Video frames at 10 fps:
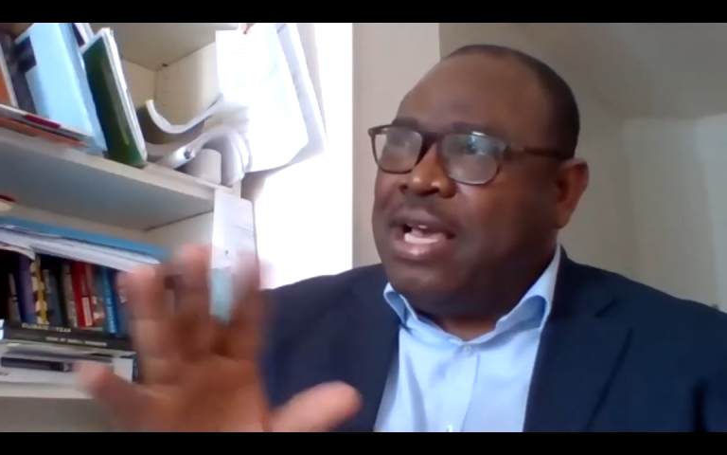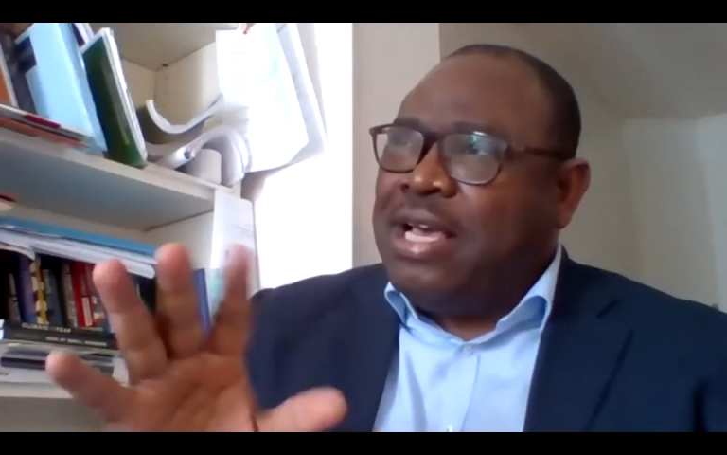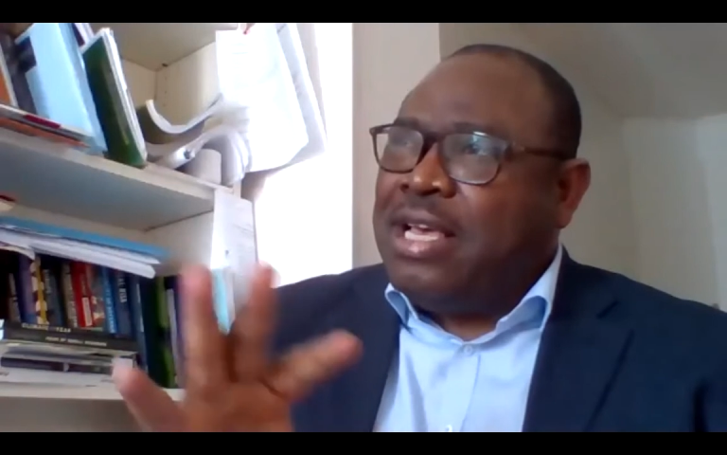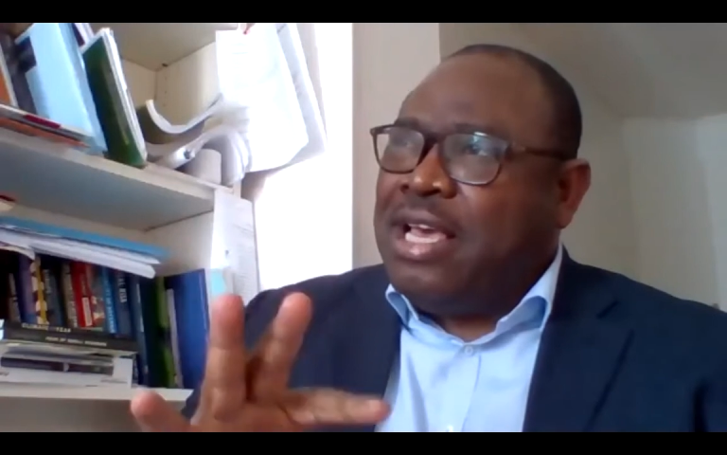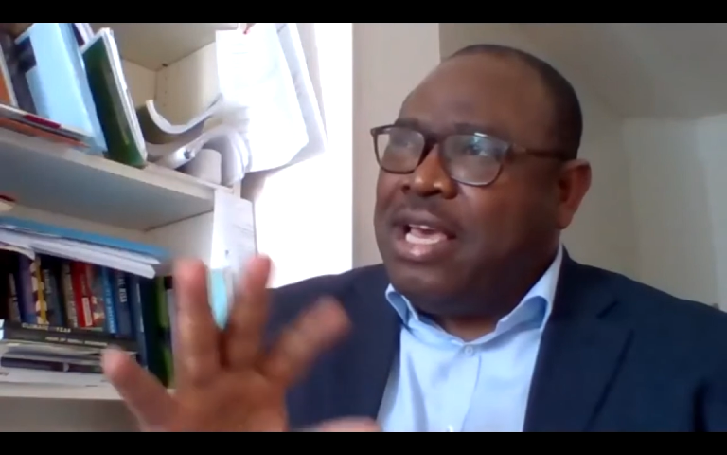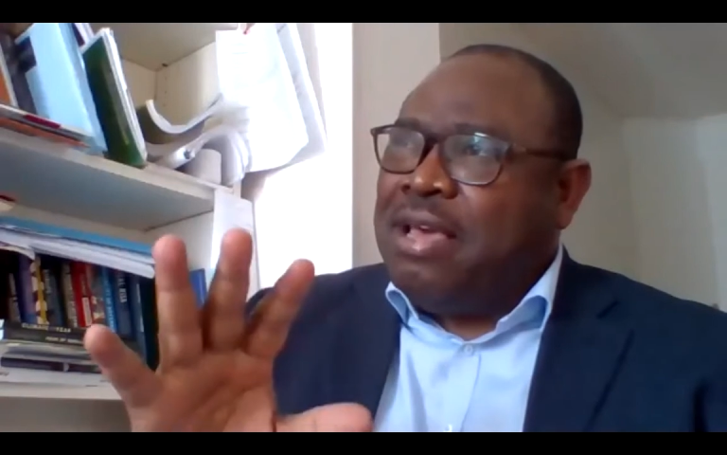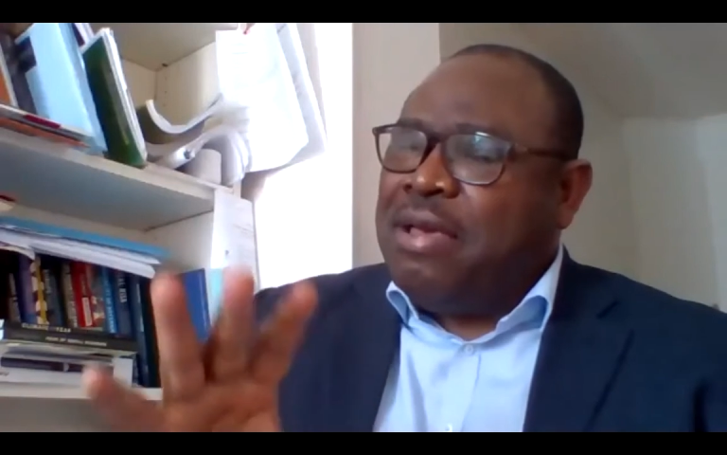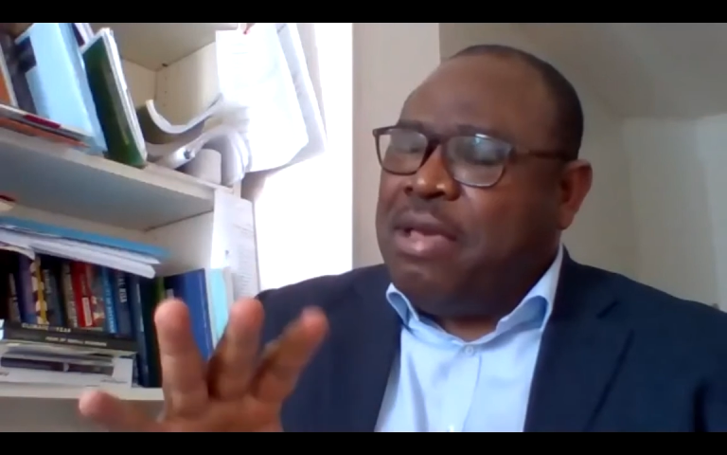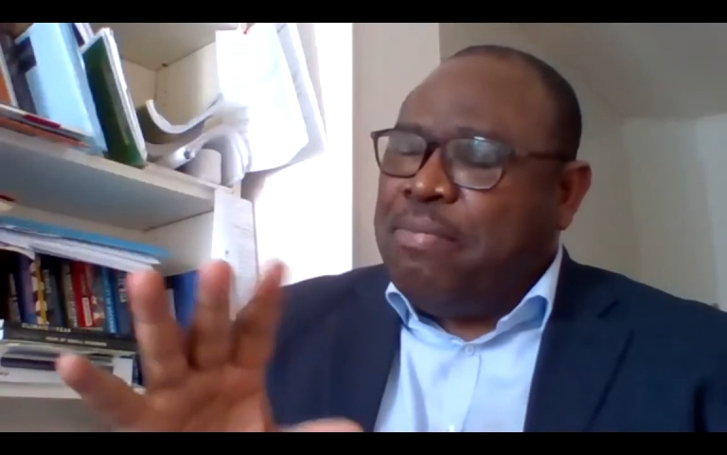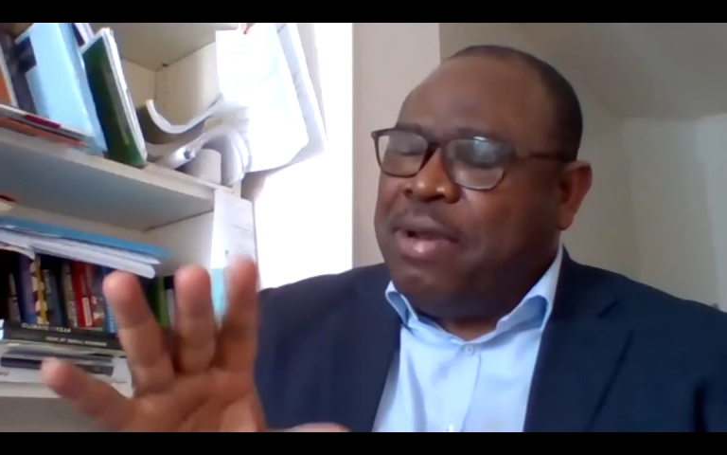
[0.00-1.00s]

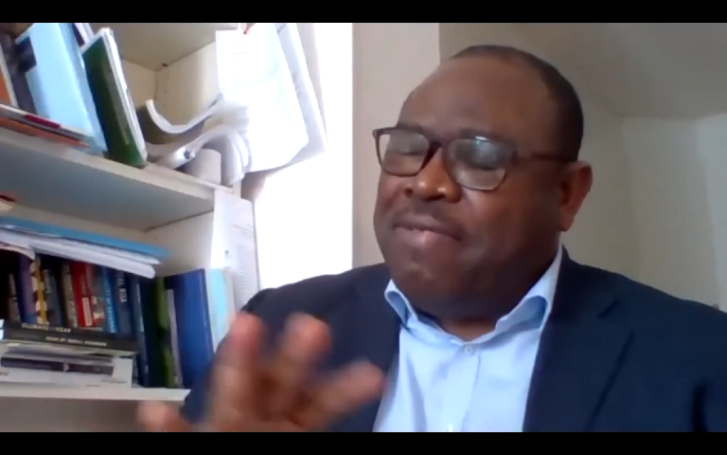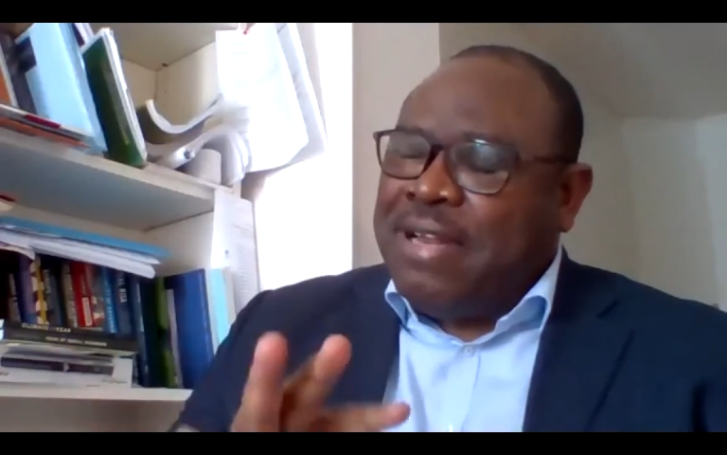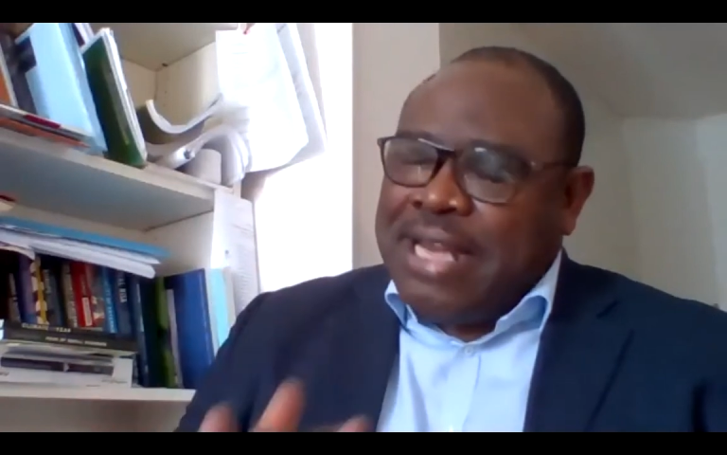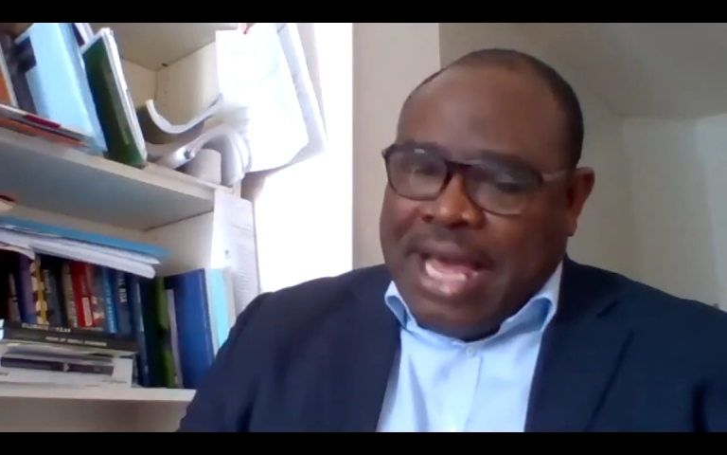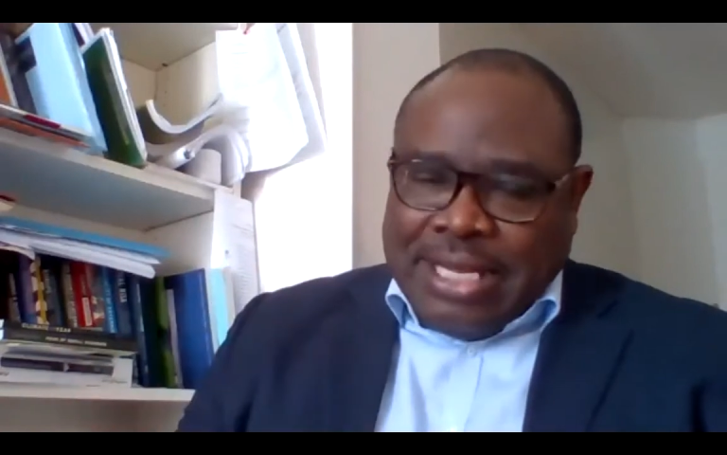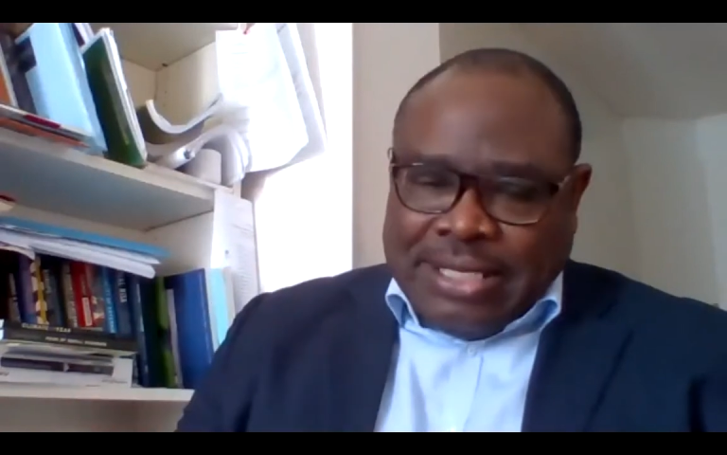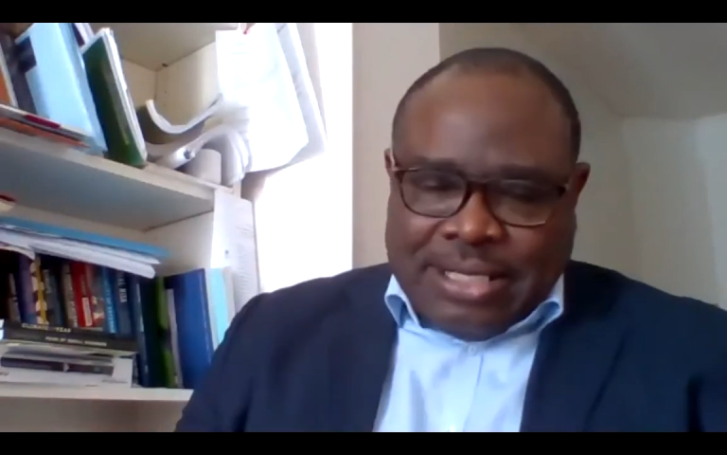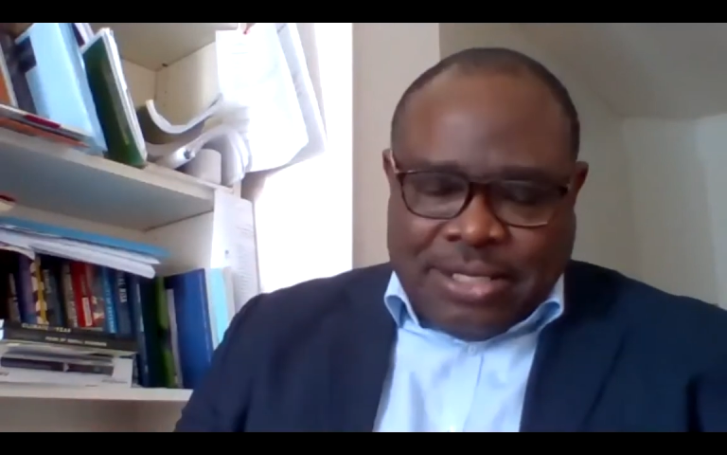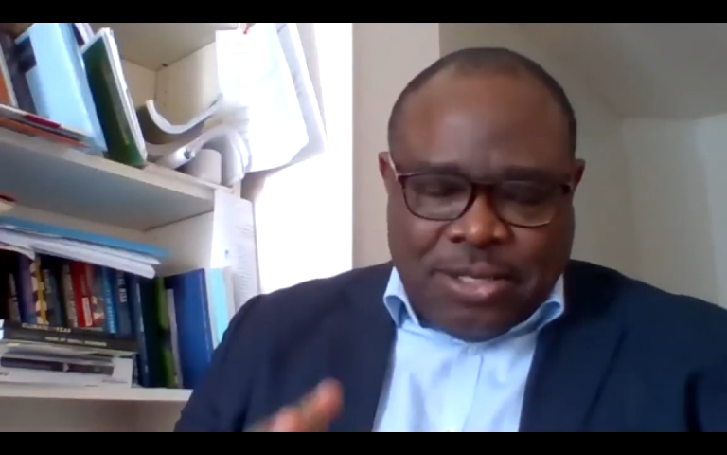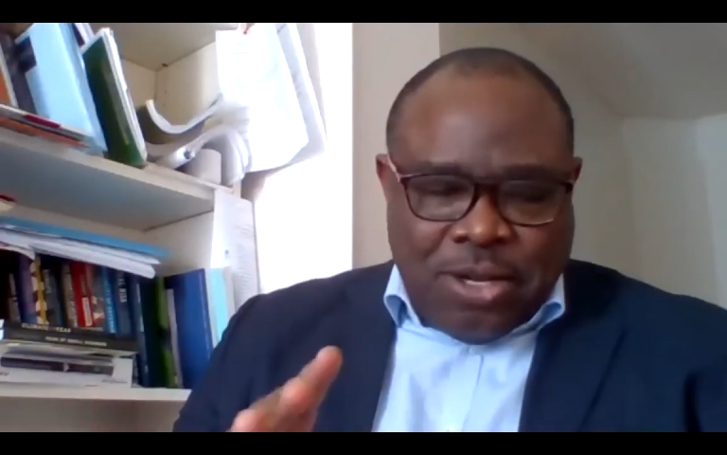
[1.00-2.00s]
a brief
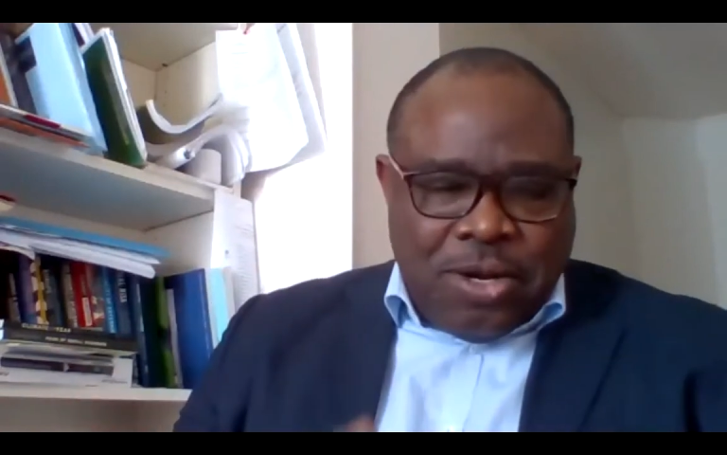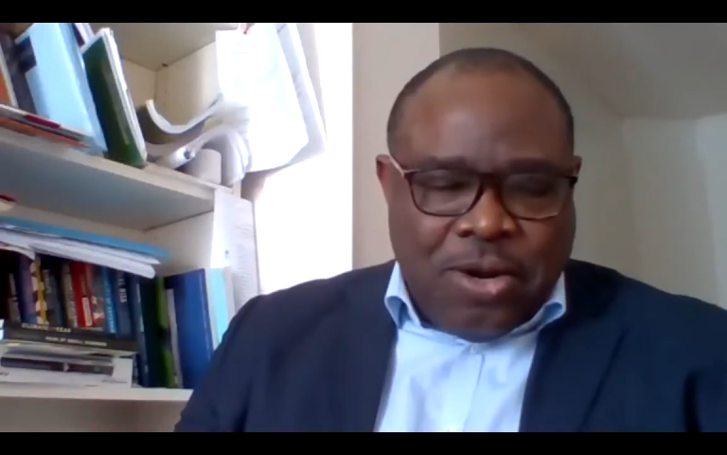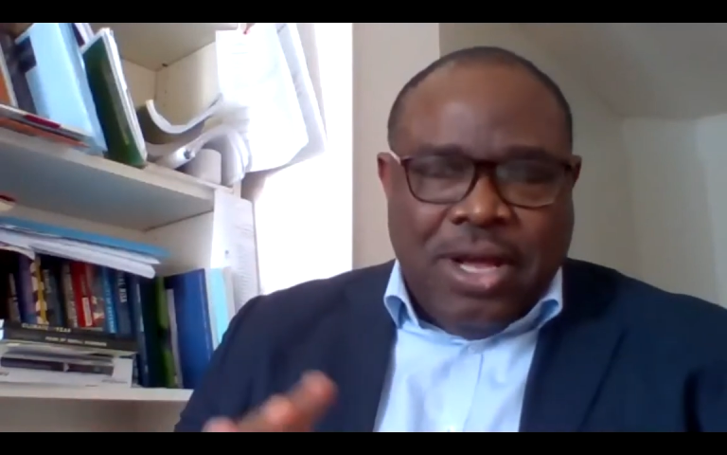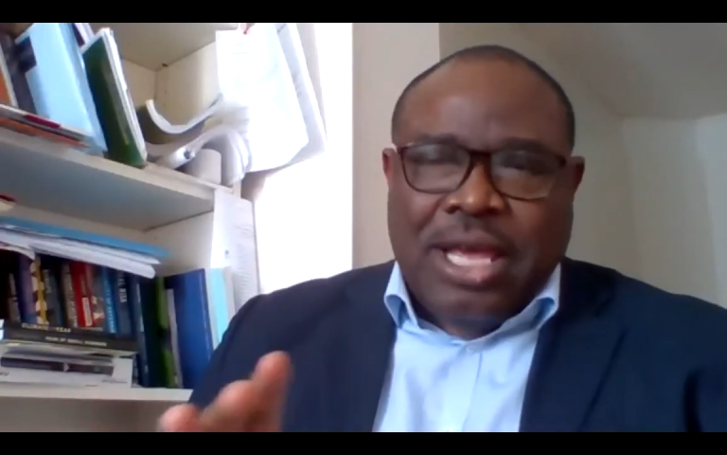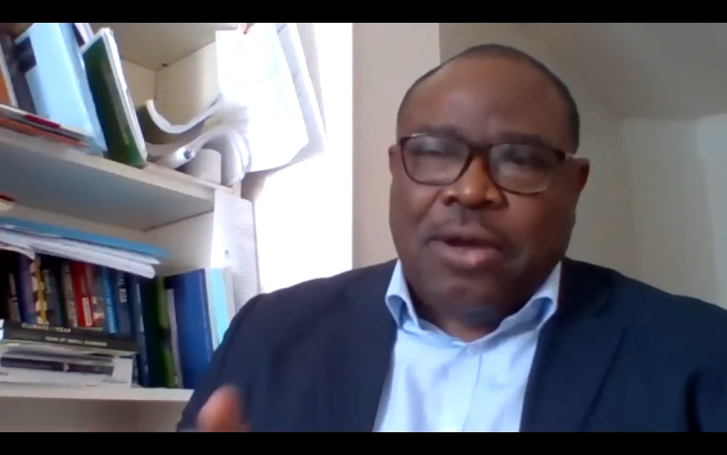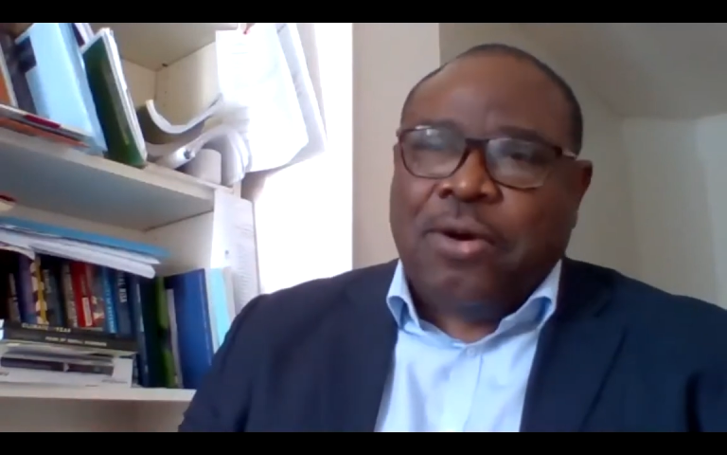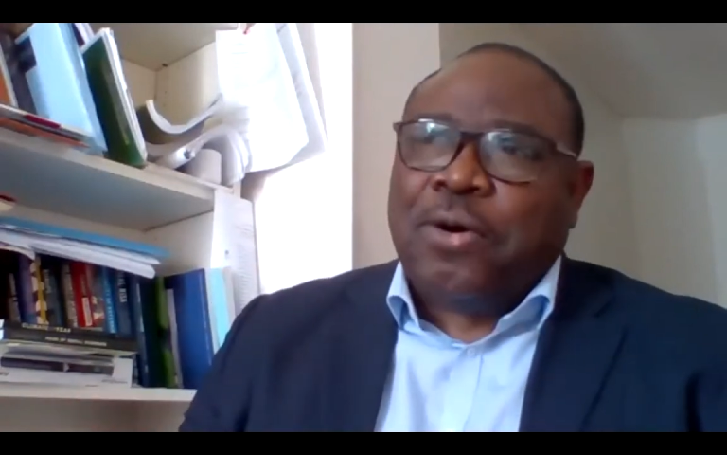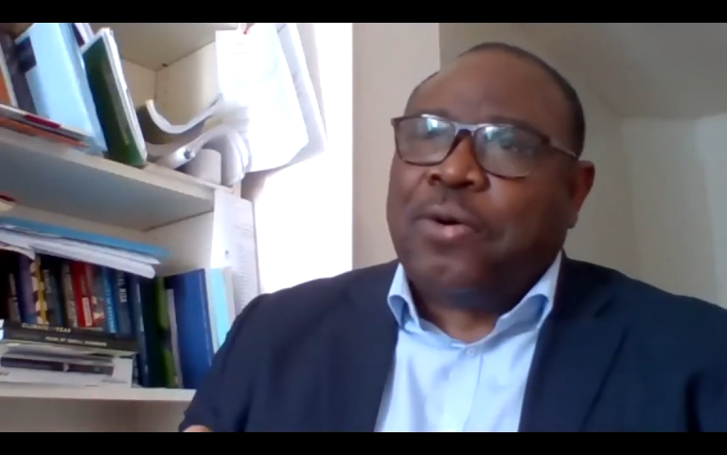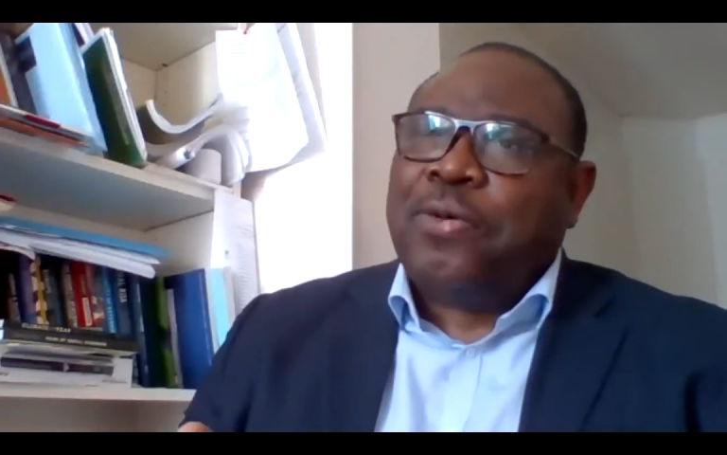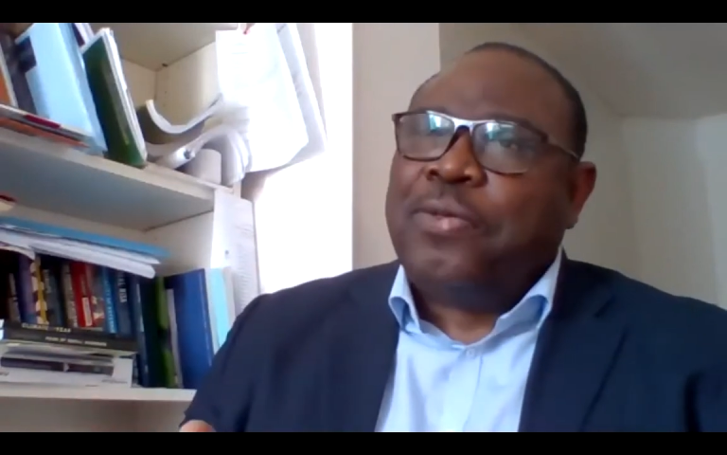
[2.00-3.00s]
analysis not long
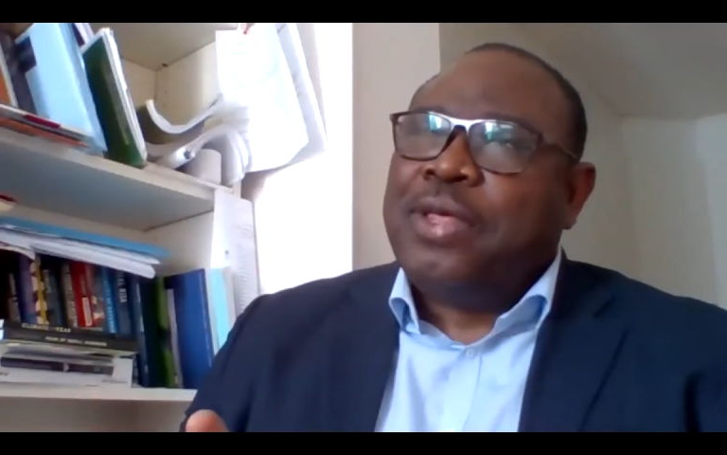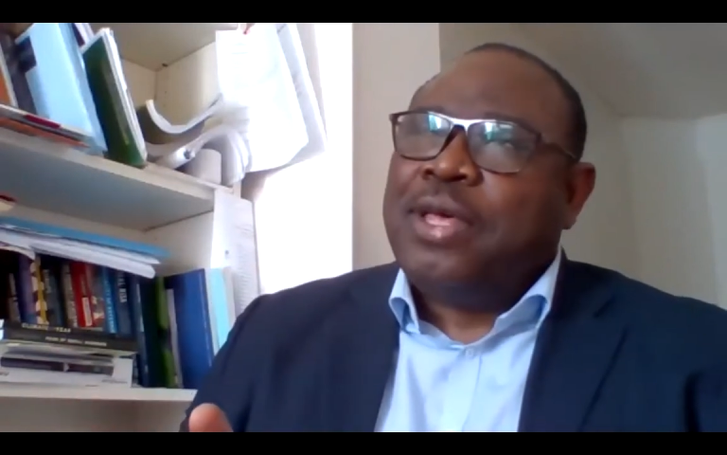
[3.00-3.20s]
ago